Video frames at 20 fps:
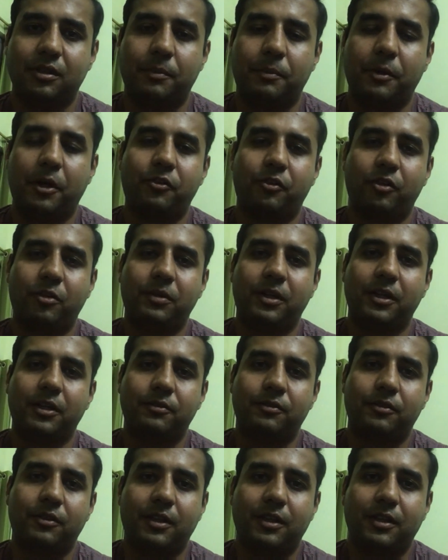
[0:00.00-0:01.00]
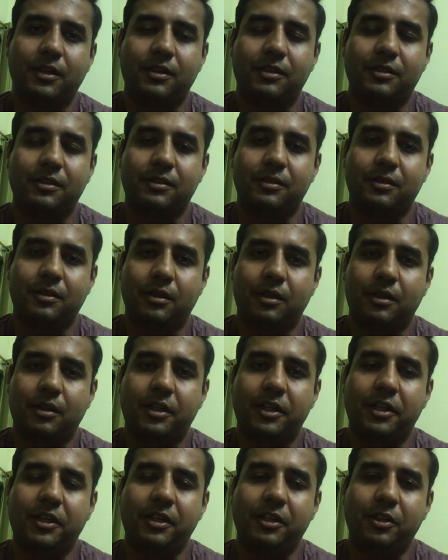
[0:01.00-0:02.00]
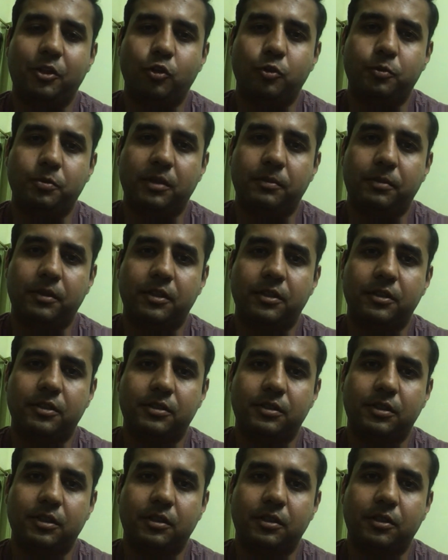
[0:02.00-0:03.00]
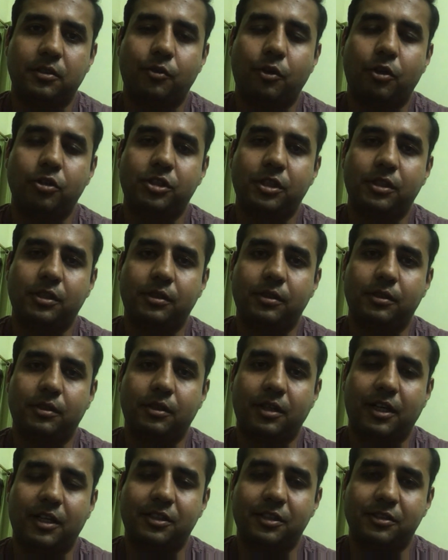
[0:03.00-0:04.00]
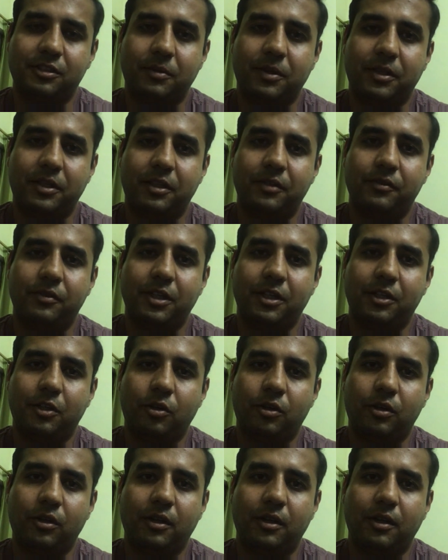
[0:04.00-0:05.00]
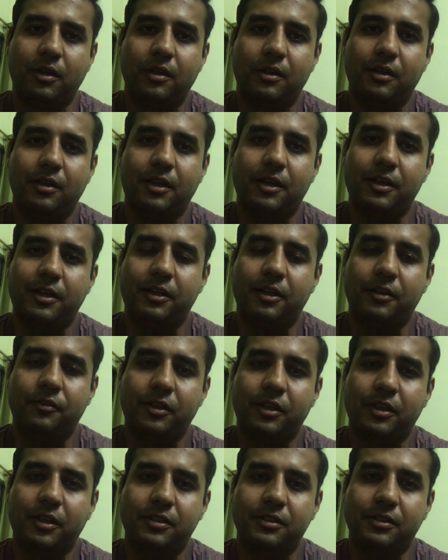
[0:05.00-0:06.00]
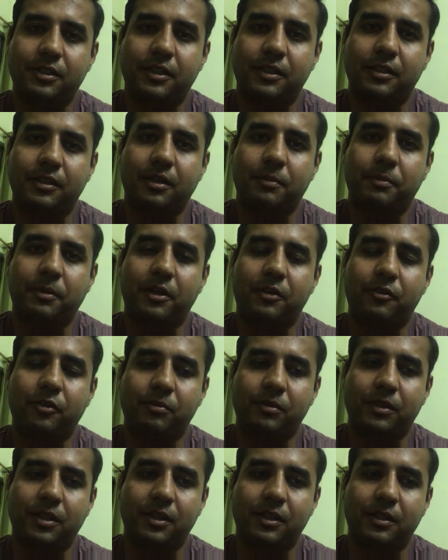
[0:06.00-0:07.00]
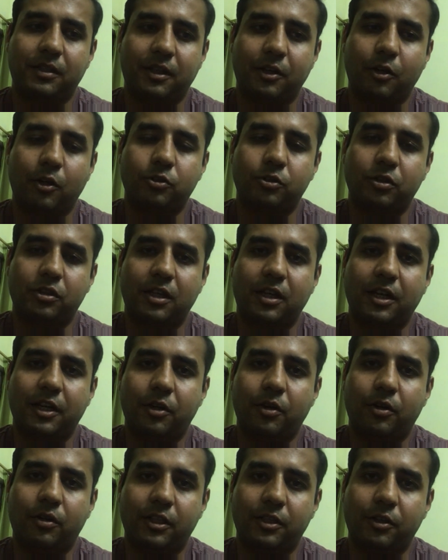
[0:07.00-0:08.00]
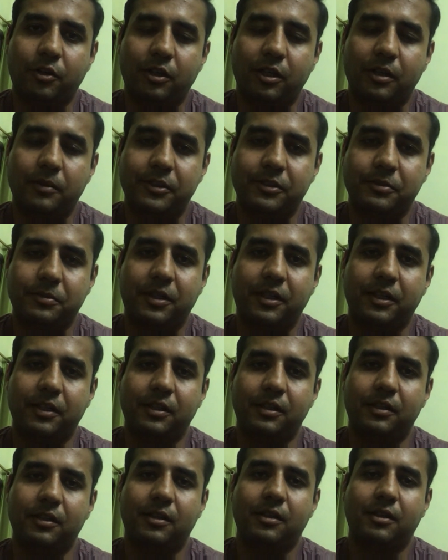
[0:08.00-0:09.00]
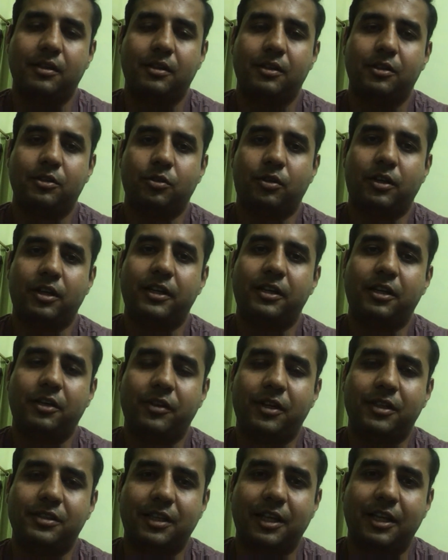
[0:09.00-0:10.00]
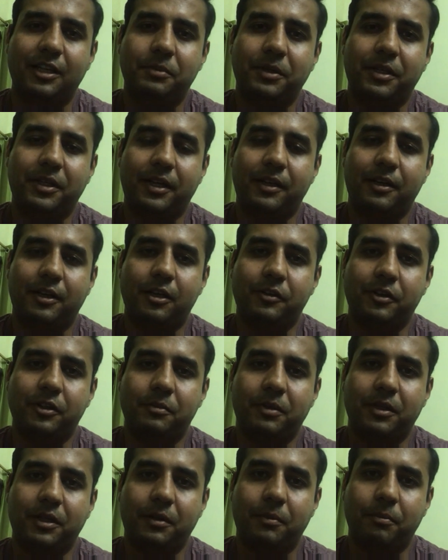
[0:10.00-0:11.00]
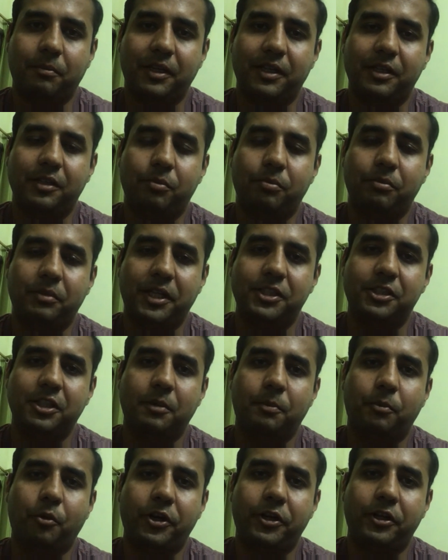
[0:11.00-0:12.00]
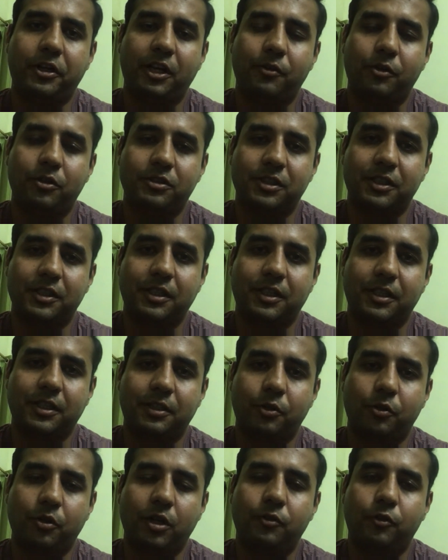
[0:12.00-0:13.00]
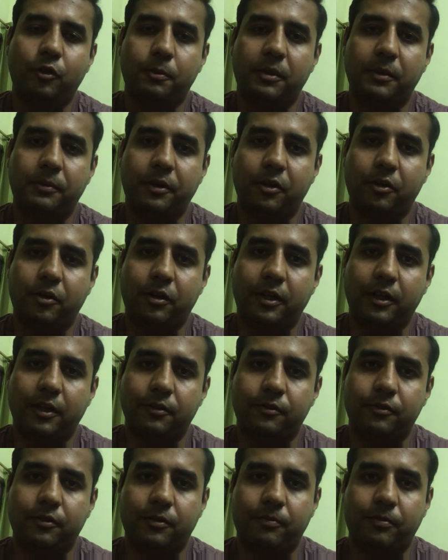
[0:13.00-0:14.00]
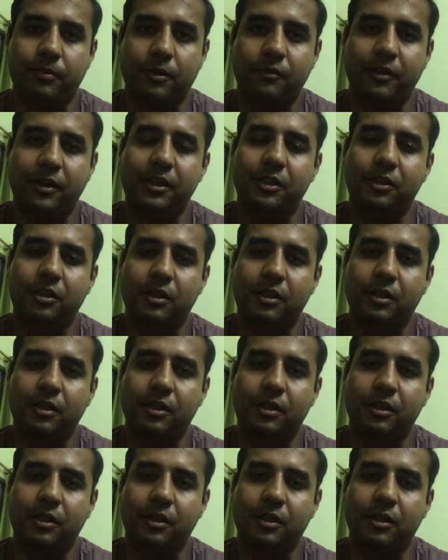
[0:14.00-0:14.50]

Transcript: uh, apart from that, uh, reading newspapers, uh, watching Rajya Sabha TV and all current affairs and apart from that i also relied on educational material current affairs can be tackled with but major, major point i would say that you have to prepare your DAF very